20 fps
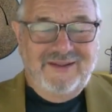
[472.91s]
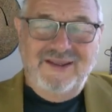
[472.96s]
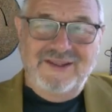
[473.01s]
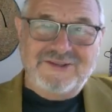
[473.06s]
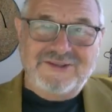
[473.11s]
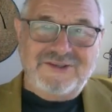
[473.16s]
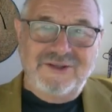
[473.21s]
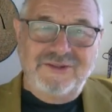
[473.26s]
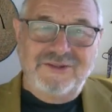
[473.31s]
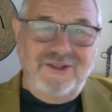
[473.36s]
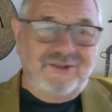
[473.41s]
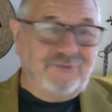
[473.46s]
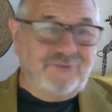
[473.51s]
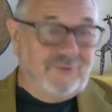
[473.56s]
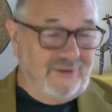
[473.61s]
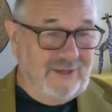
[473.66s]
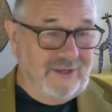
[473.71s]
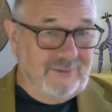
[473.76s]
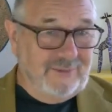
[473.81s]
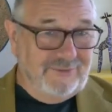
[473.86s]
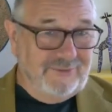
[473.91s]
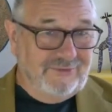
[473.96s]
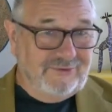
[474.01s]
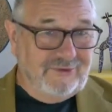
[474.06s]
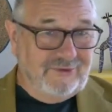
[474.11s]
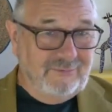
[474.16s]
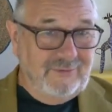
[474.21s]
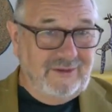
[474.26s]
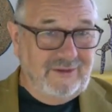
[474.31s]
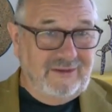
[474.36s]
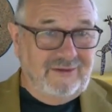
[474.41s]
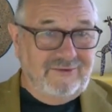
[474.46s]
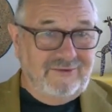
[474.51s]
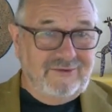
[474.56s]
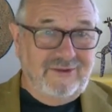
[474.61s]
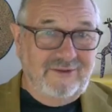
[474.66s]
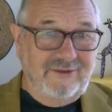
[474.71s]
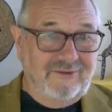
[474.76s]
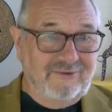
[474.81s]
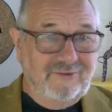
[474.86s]
And so that's what happens to me.
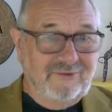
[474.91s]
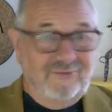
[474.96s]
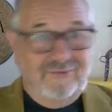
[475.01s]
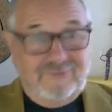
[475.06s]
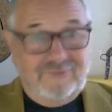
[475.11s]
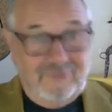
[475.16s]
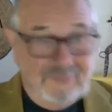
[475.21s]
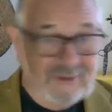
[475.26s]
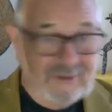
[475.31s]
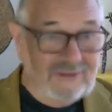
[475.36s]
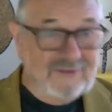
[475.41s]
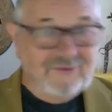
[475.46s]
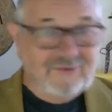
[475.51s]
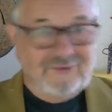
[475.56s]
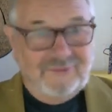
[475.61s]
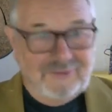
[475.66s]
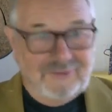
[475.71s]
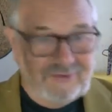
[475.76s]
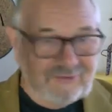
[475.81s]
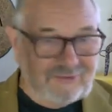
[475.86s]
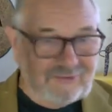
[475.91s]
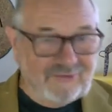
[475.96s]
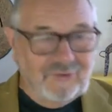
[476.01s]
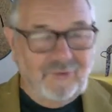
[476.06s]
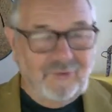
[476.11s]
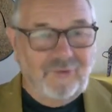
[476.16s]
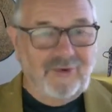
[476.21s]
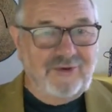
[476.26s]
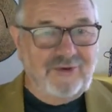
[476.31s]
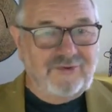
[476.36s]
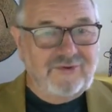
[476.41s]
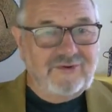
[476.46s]
So there's all these stories,